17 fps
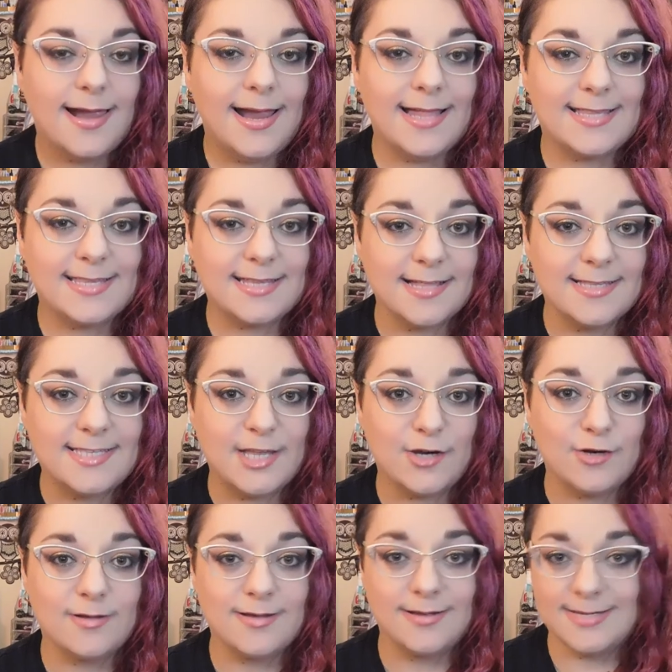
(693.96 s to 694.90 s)
it's
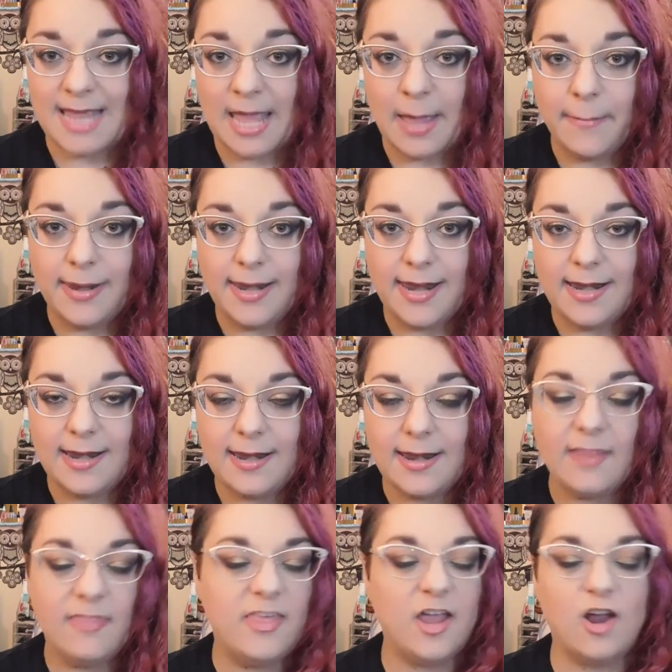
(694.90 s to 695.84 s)
considered
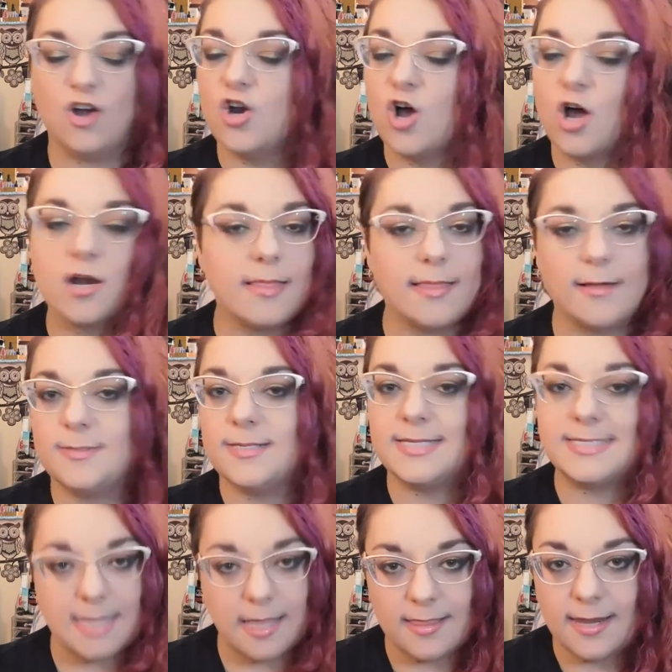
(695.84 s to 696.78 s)
contaminated and they are not allowed to
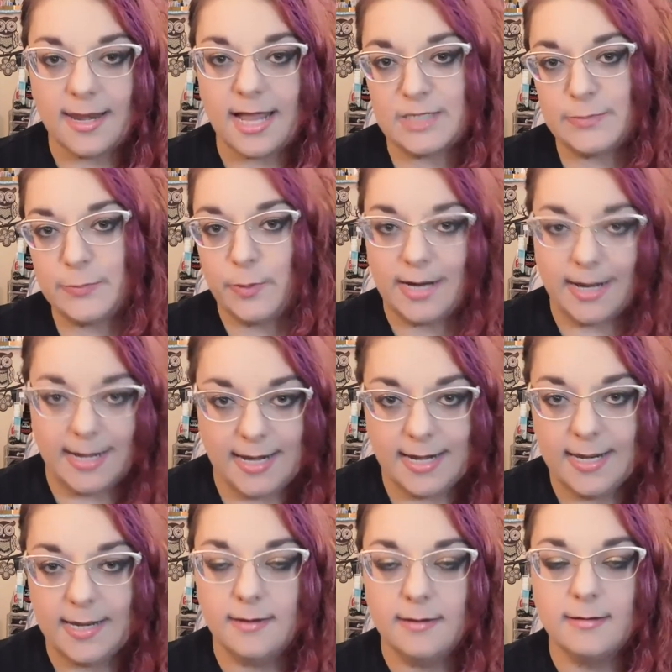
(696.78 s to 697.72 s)
sell it as per
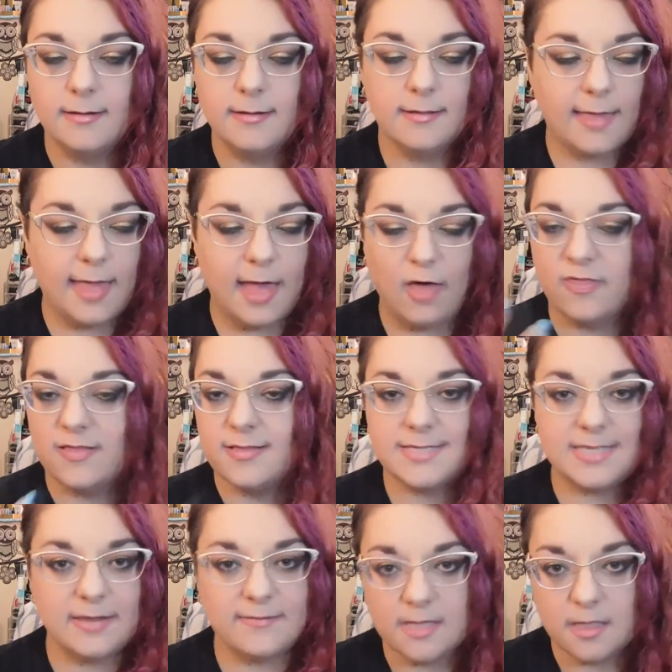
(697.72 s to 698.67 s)
Canadian health
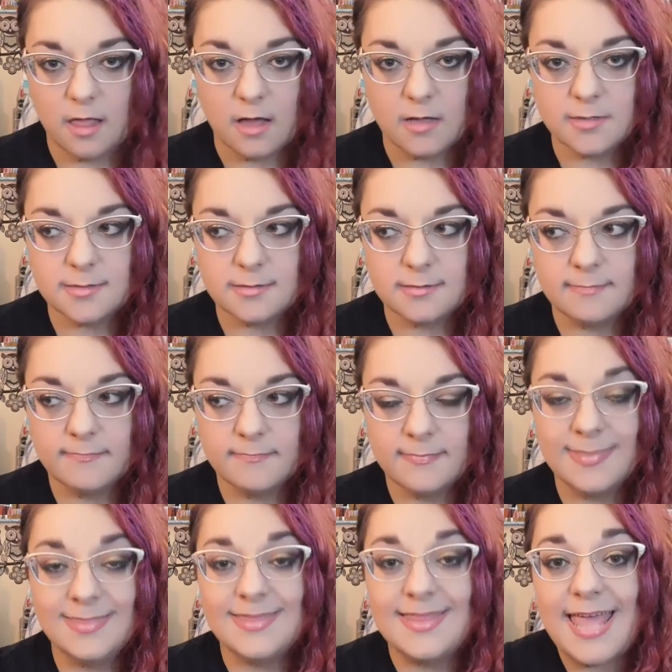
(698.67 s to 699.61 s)
and safety laws.
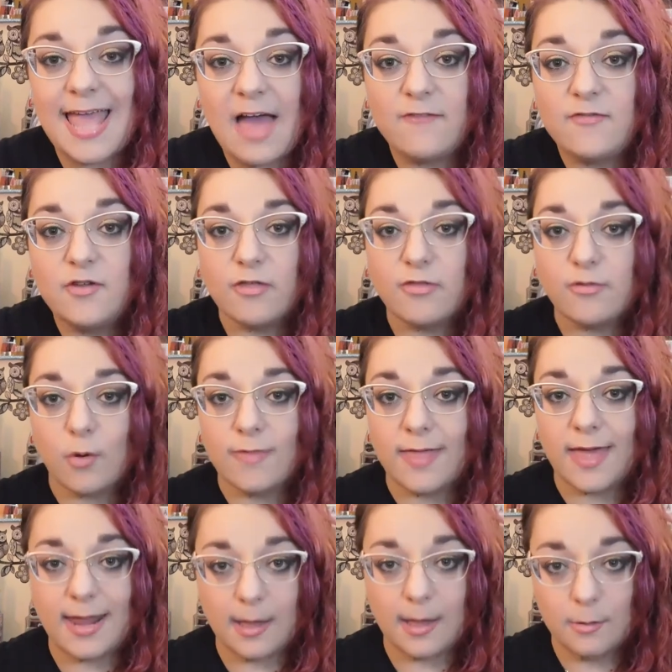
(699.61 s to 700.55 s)
They have to throw
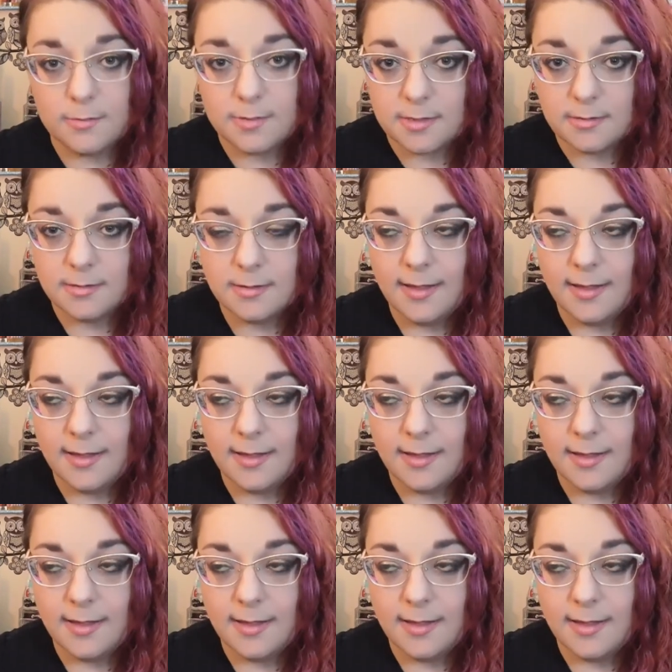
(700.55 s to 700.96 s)
that out.